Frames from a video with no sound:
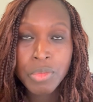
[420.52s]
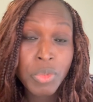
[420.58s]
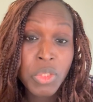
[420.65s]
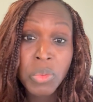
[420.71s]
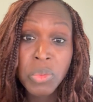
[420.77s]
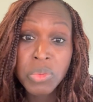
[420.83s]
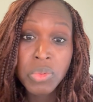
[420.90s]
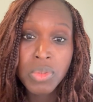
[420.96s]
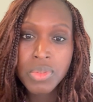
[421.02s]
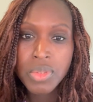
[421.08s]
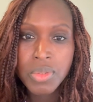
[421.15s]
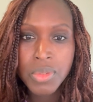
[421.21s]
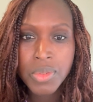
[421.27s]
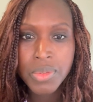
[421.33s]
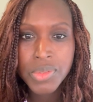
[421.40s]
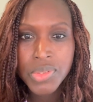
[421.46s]
we don't know the
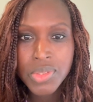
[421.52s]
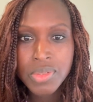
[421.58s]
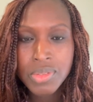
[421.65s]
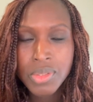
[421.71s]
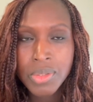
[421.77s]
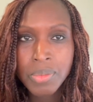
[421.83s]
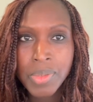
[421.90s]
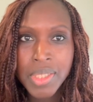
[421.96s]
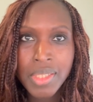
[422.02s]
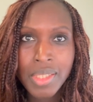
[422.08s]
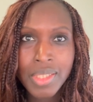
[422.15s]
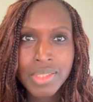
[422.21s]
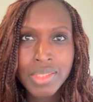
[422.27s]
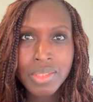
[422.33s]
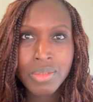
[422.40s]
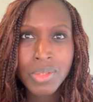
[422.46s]
cause. So when I
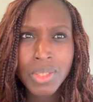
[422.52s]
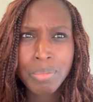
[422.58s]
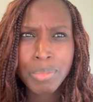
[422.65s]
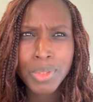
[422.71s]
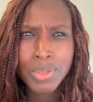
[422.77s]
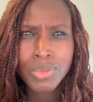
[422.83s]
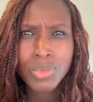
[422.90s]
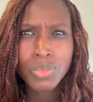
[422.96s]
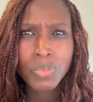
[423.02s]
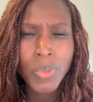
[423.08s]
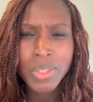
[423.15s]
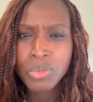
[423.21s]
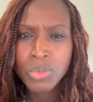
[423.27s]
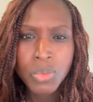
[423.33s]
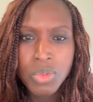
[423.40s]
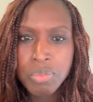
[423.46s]
ask, okay, but
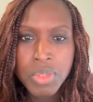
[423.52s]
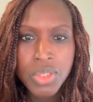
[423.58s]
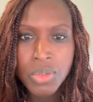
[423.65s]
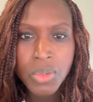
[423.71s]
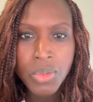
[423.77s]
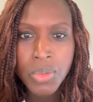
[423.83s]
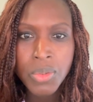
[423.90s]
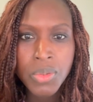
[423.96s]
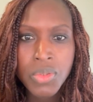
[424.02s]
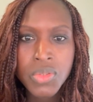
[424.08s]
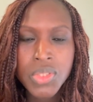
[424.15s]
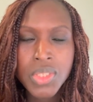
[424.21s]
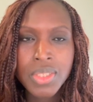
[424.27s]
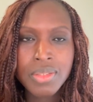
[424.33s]
what could be the cause?